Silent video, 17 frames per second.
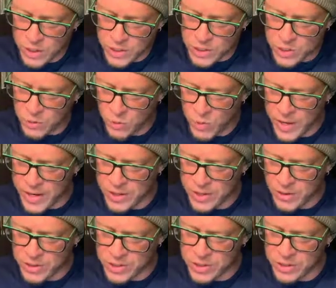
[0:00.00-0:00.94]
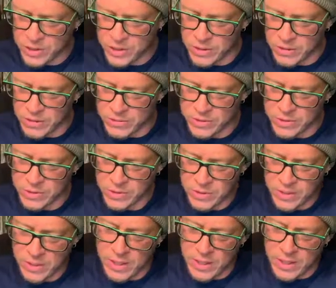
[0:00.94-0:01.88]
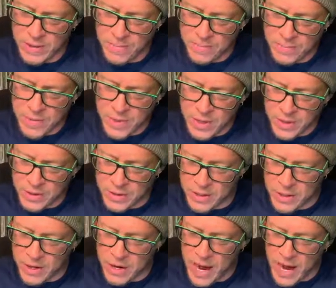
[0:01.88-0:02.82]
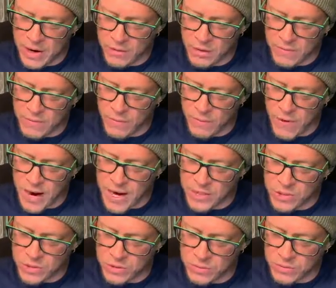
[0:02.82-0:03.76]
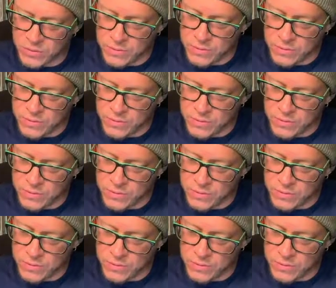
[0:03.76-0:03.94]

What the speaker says: To win or to lose?" The denial of the right to